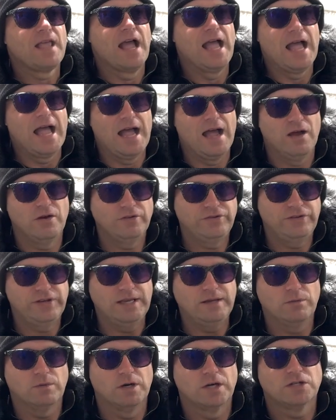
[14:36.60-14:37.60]
House
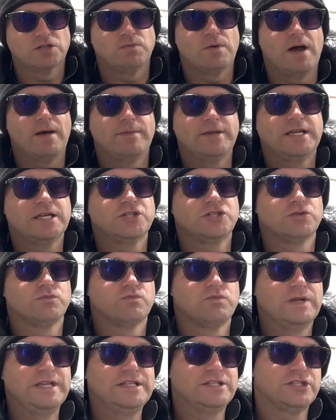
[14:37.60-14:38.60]
heat works well because you're
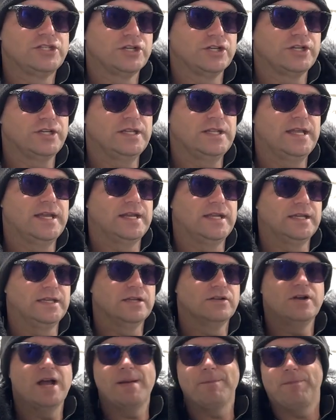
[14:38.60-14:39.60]
recirculating.
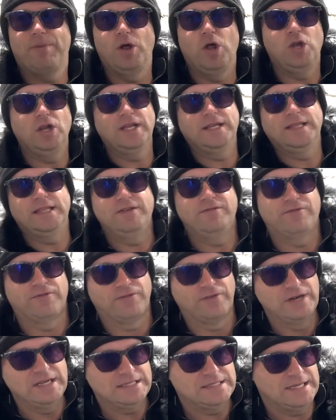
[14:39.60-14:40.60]
You're not pulling the
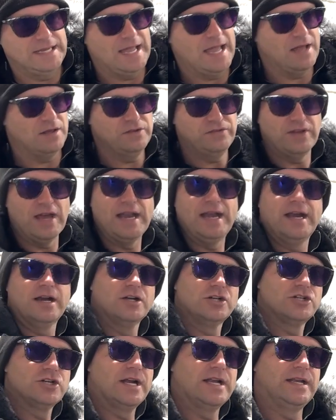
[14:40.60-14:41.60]
freezing outside air
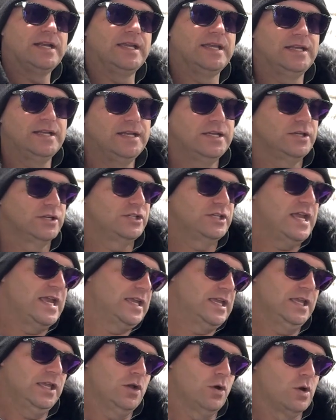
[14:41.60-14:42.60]
and trying to heat it. You're
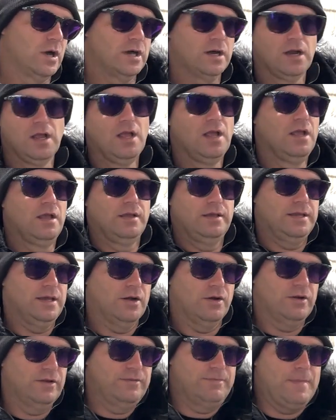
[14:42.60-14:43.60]
taking your,
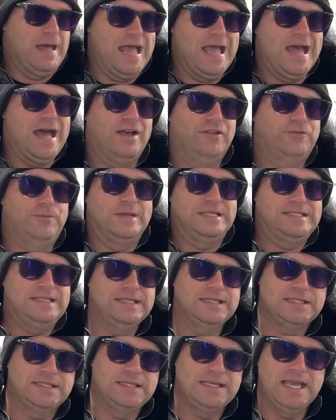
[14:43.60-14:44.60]
at my house, my
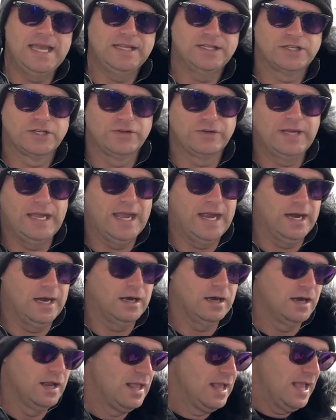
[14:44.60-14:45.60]
68-degree
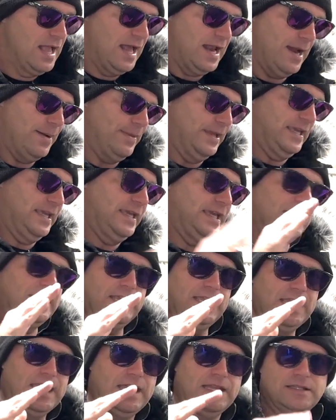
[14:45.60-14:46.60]
air, and I'm
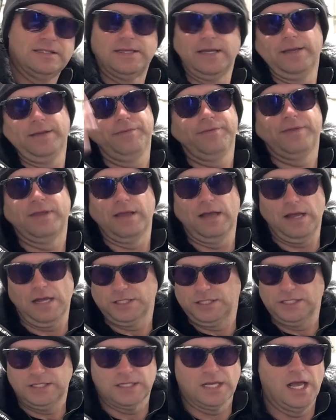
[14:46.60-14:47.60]
heating it to,
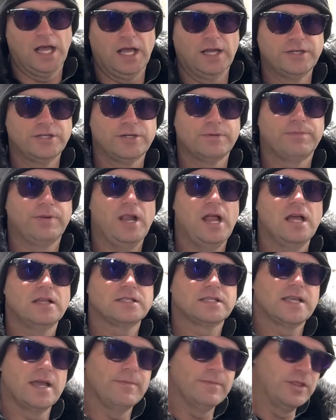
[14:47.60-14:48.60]
gosh, it's 100
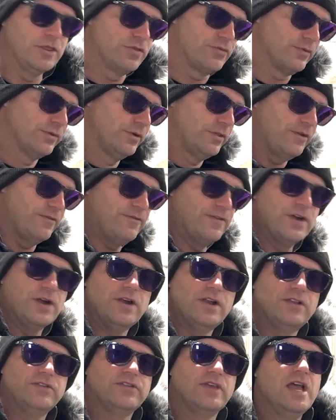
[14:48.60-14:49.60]
plus coming through the
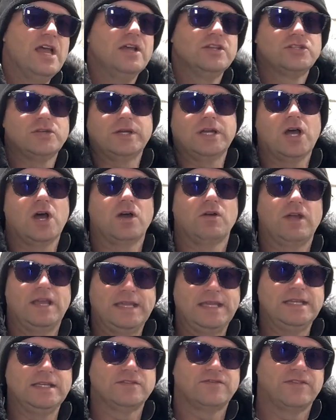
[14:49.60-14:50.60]
furnace, so it
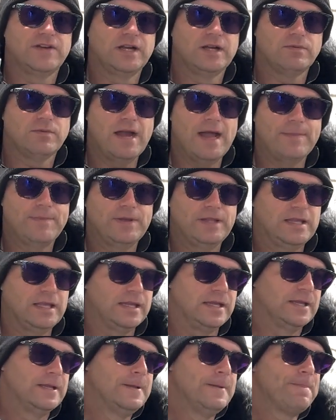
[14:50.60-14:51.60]
heats very
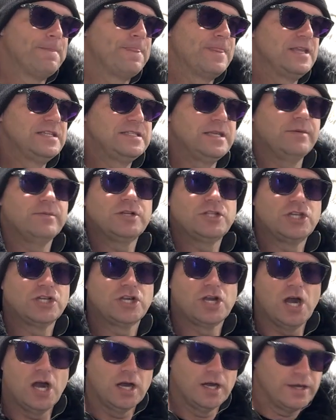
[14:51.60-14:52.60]
rapidly. Same with your
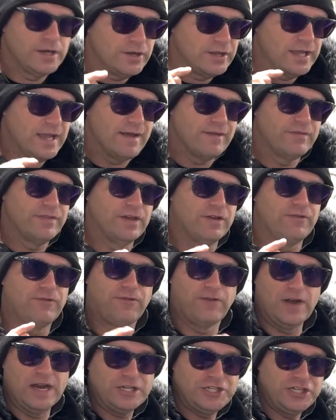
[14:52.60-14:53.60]
car. You have the
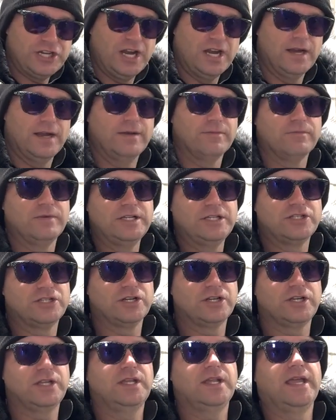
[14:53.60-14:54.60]
fresh air and
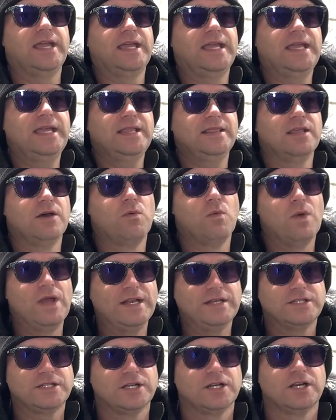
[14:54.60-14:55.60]
recirculate. In the
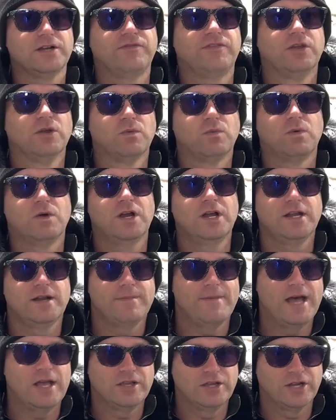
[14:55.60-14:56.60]
winter, if you're worried
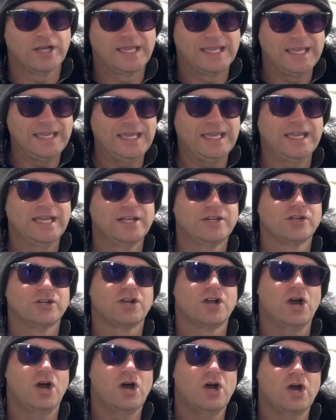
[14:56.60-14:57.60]
about your heat in your
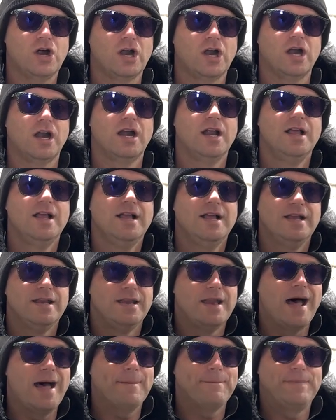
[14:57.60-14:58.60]
car
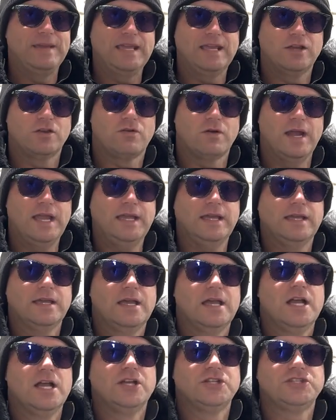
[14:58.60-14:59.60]
not being great,
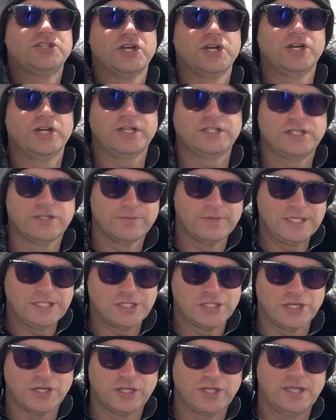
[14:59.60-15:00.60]
turn it to
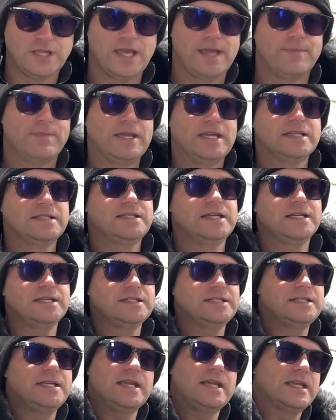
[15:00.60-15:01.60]
recirculate, because then
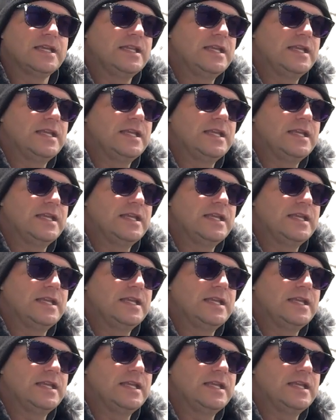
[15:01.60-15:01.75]
it's taking